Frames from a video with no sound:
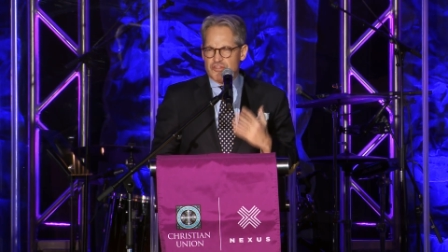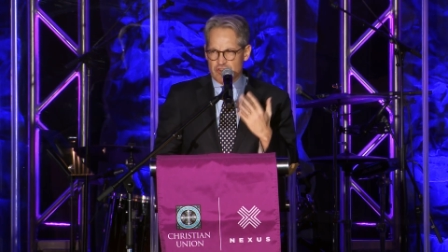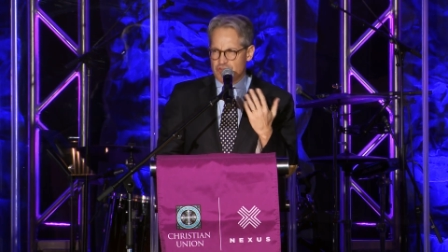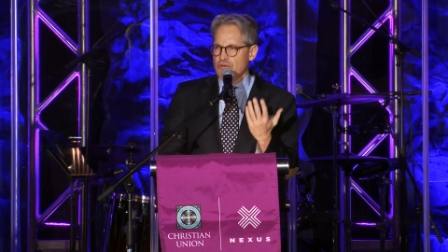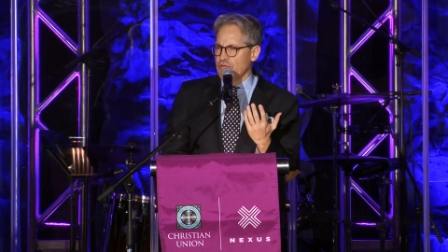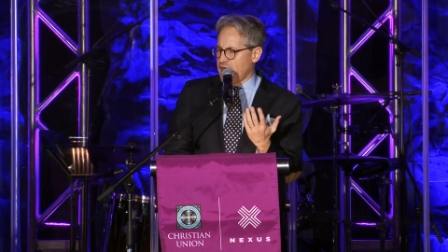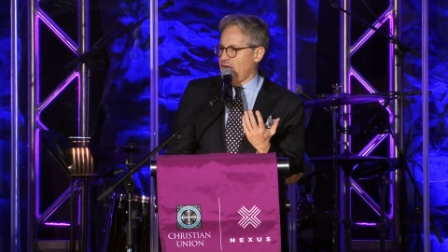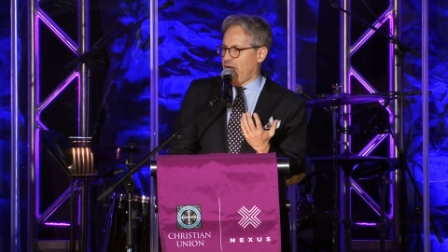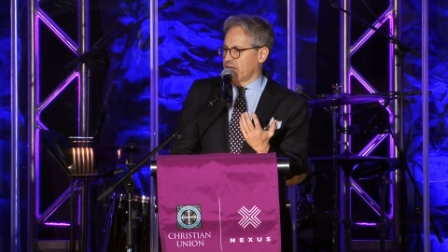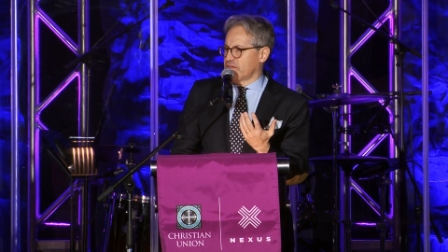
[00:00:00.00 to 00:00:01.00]
To do
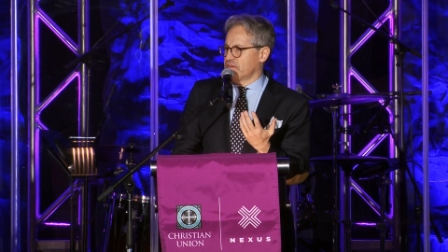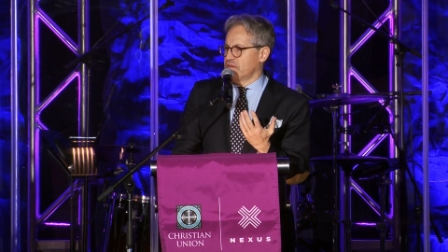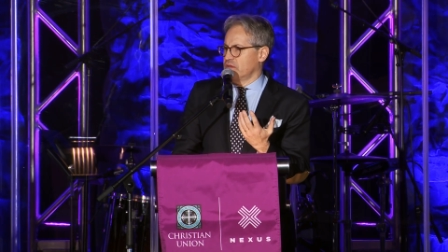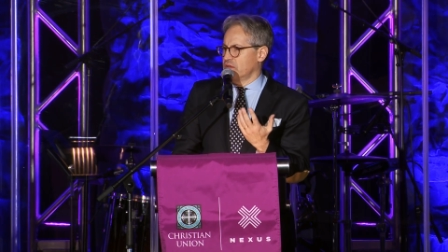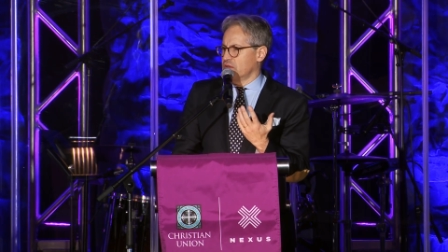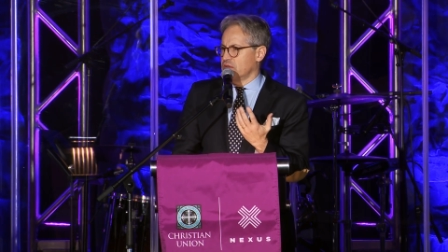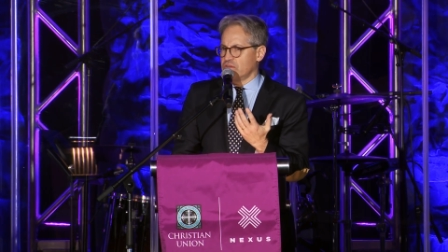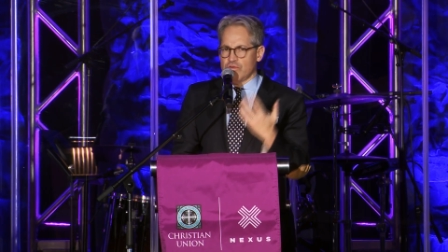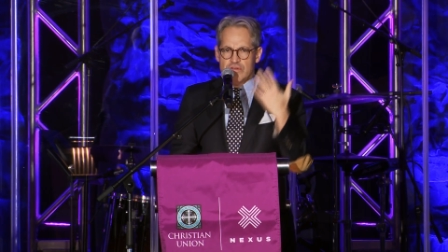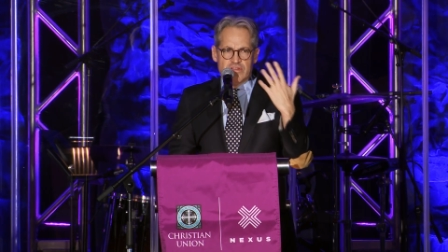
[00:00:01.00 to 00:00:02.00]
that,
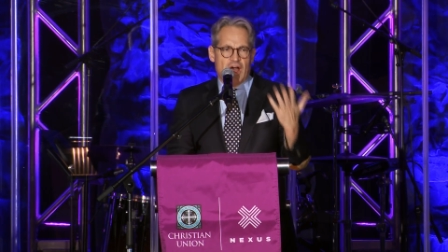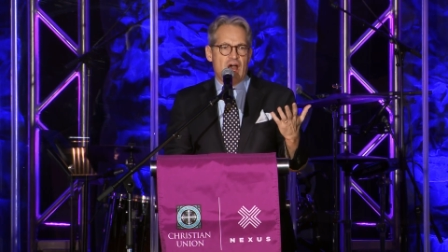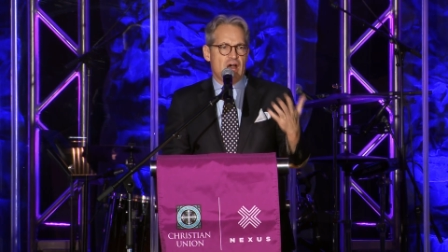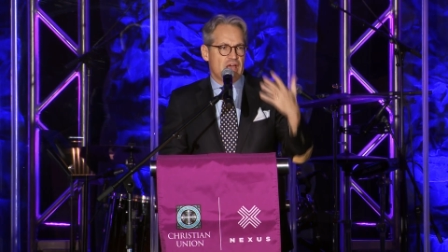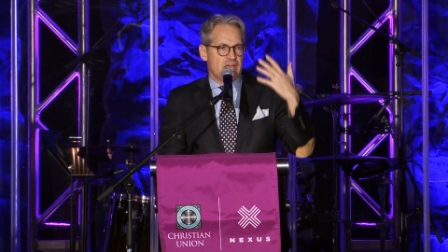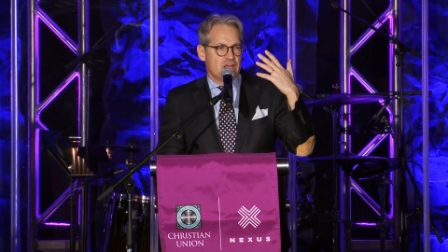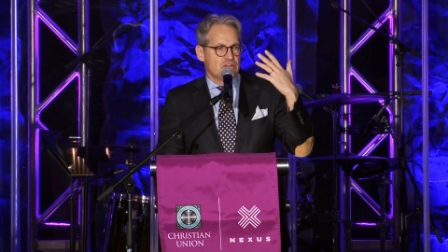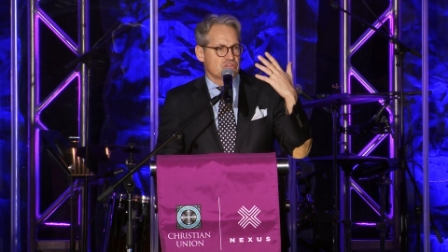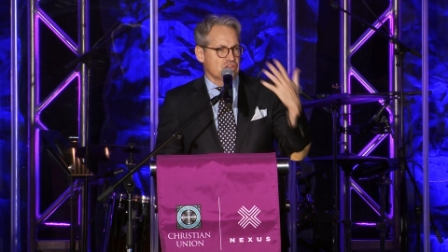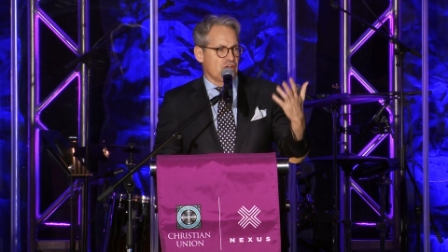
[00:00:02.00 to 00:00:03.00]
to die and
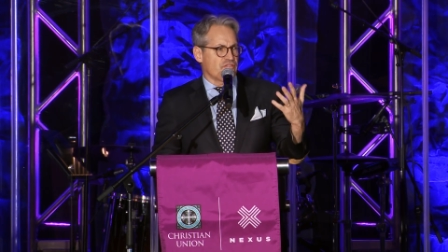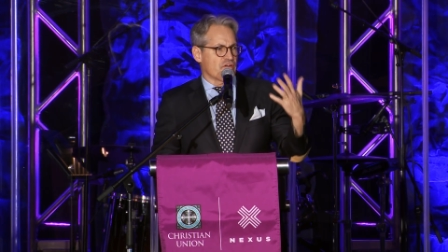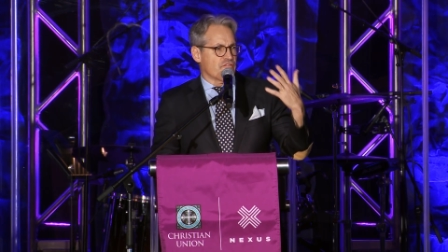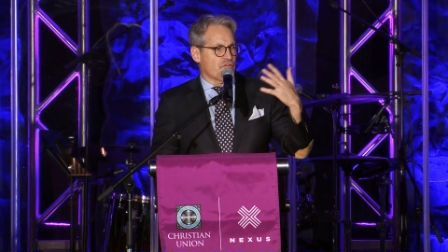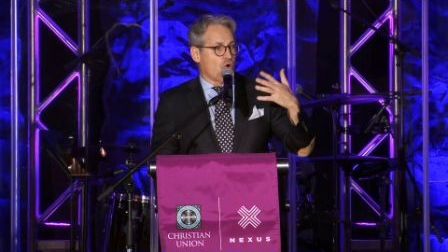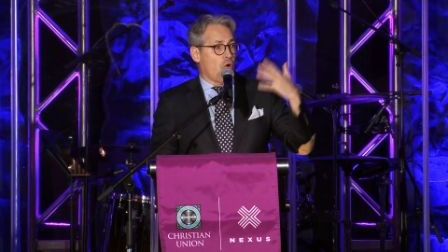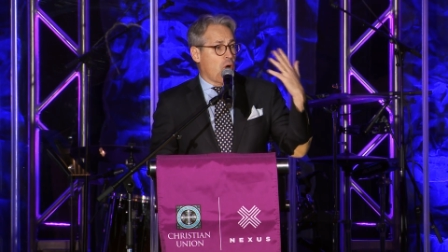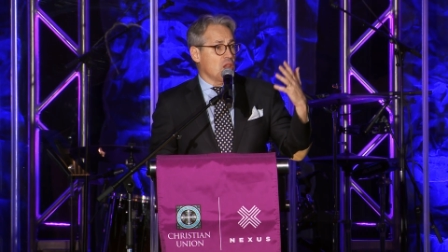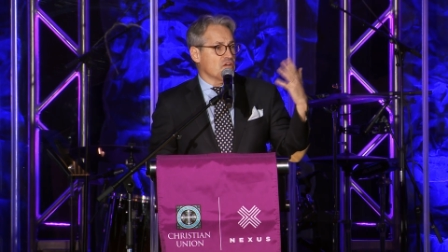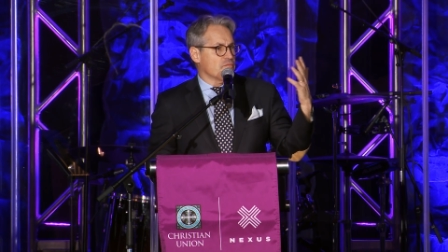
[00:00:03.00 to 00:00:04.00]
to suffer for
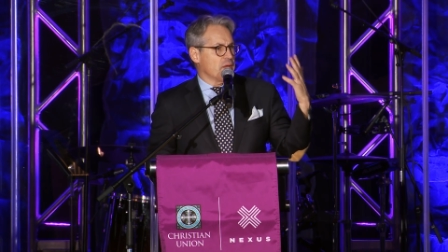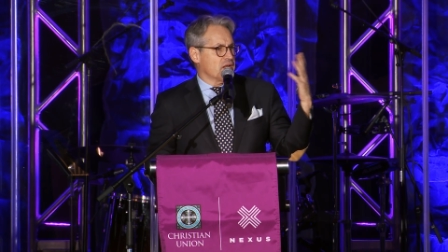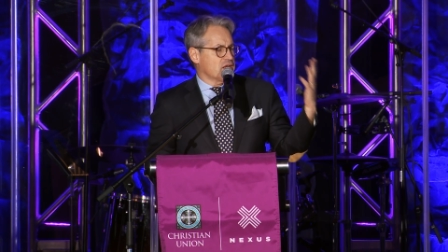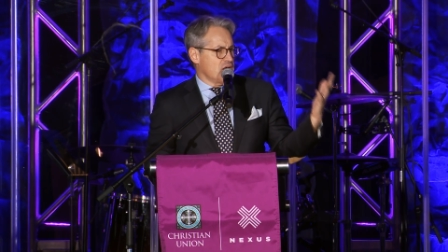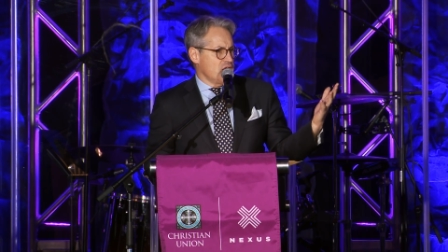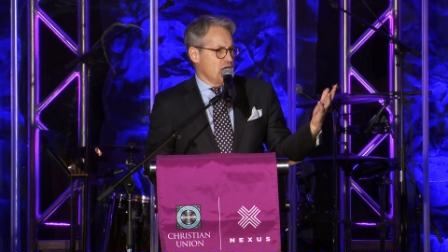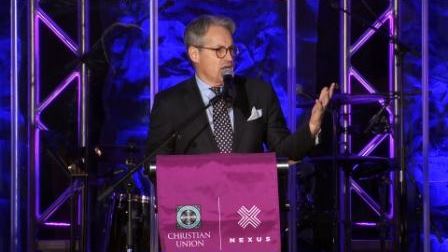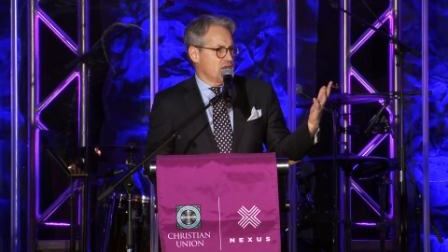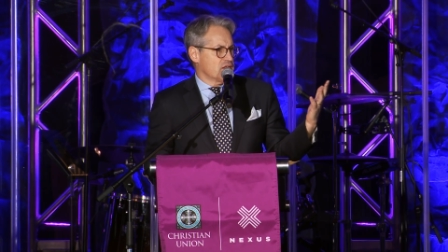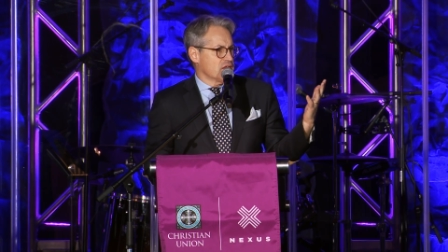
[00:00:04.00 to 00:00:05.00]
all of
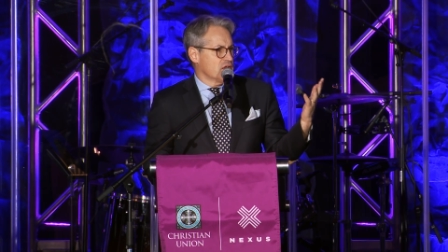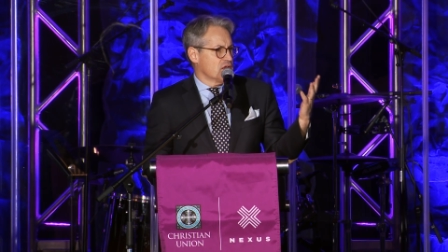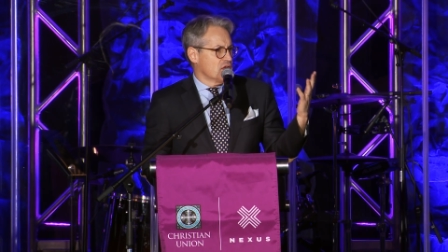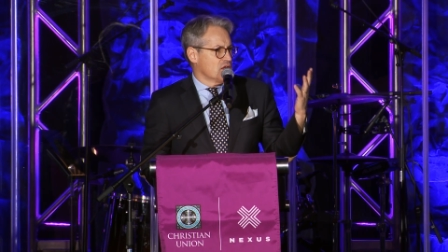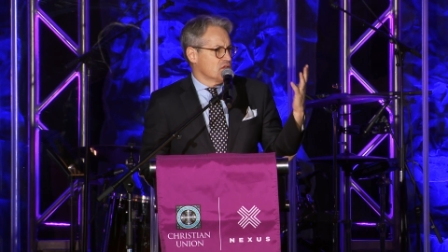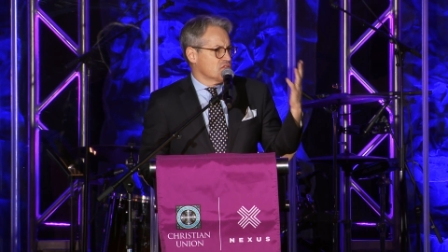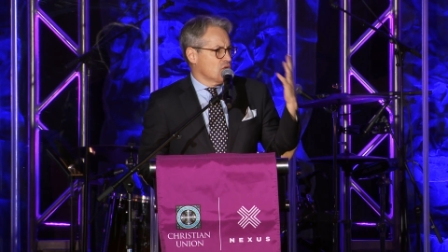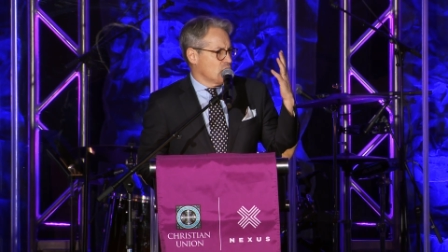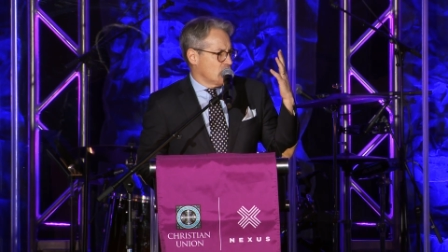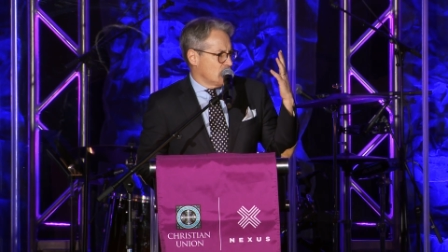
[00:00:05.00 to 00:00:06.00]
mankind,
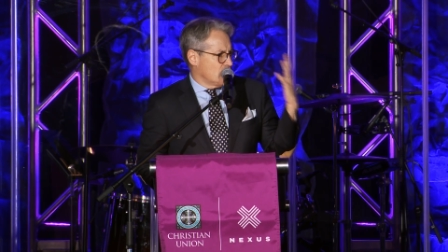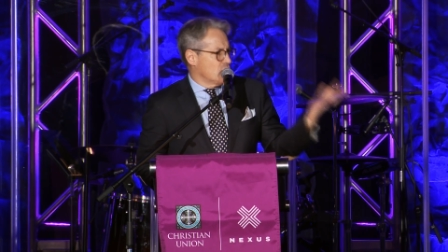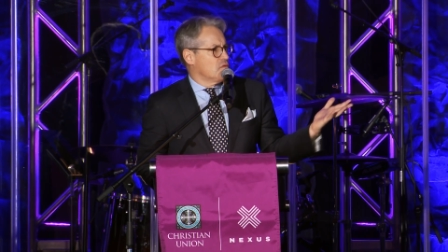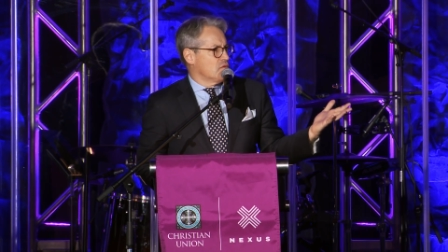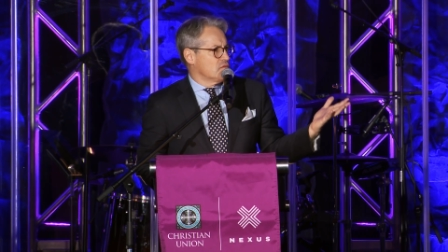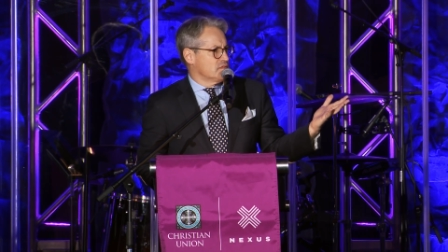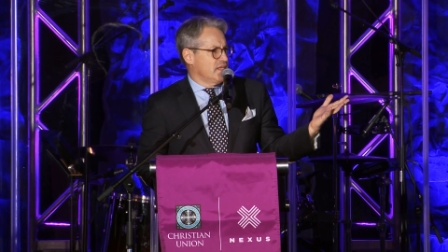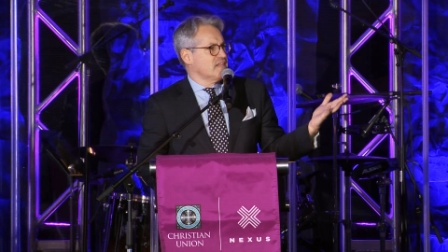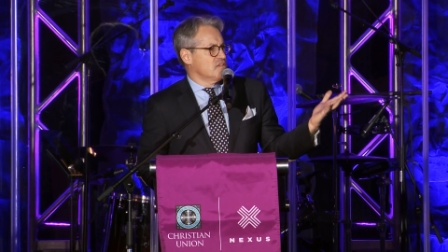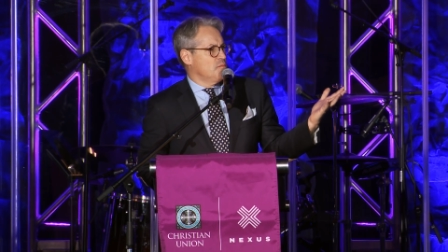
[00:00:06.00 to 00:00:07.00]
so
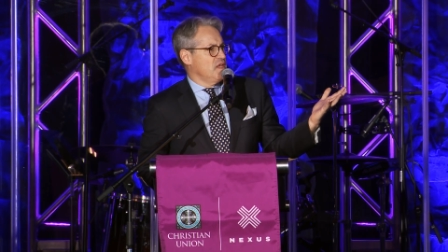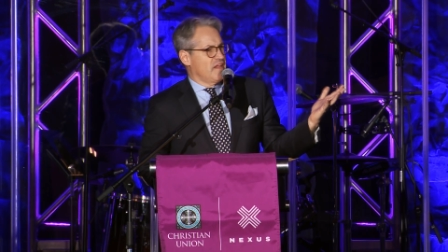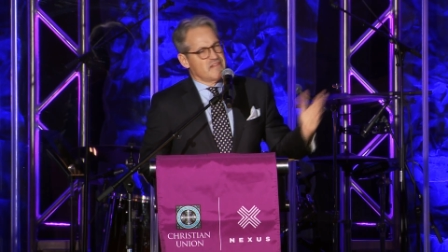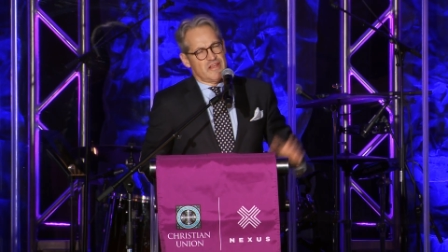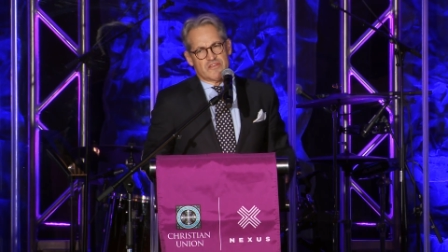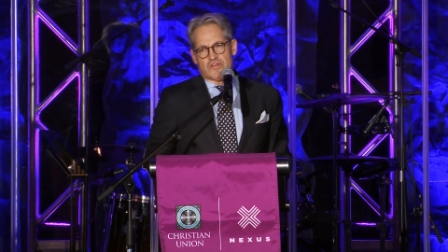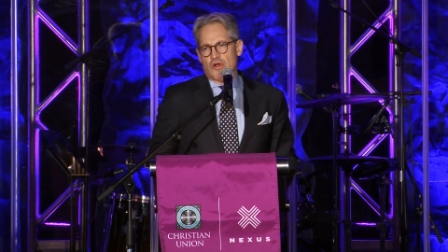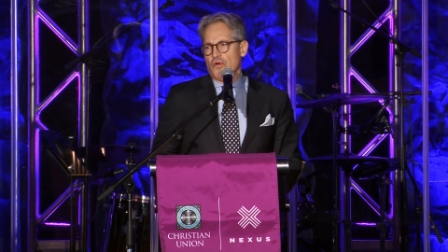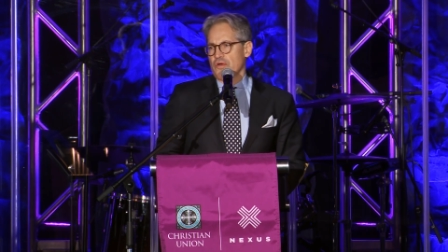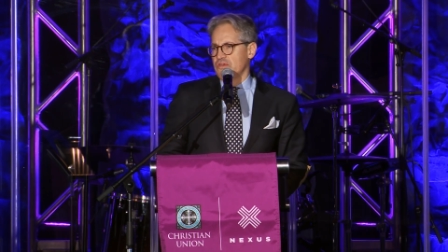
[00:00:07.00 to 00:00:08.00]
that to me, that takes
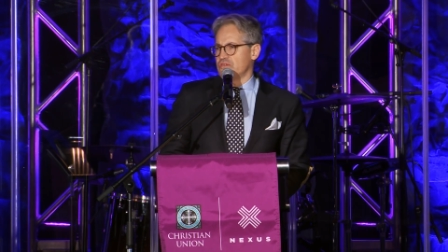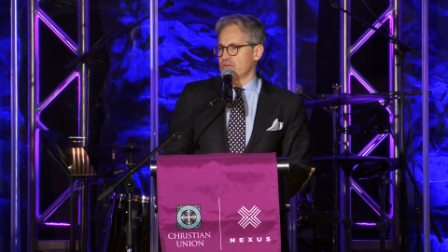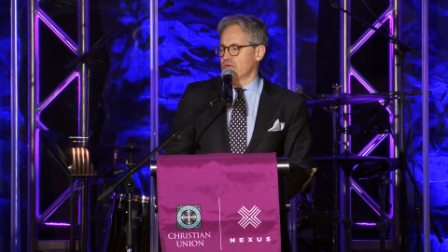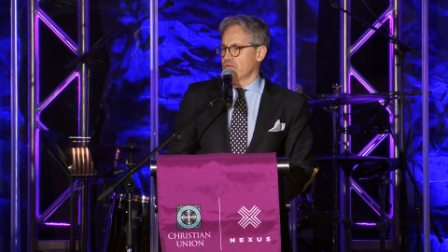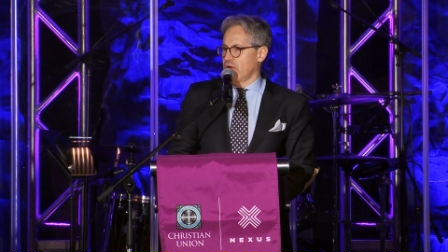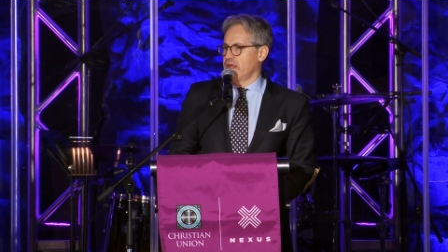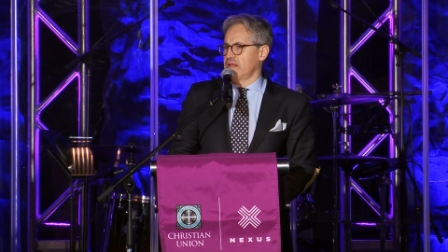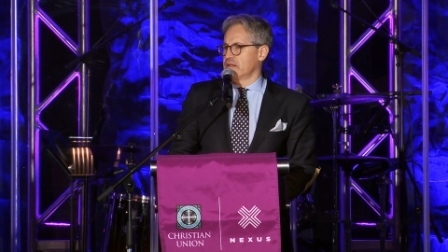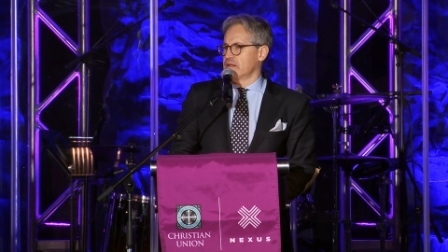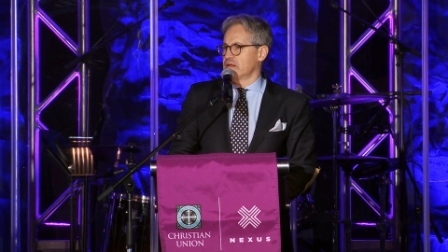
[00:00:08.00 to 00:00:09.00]
courage, right?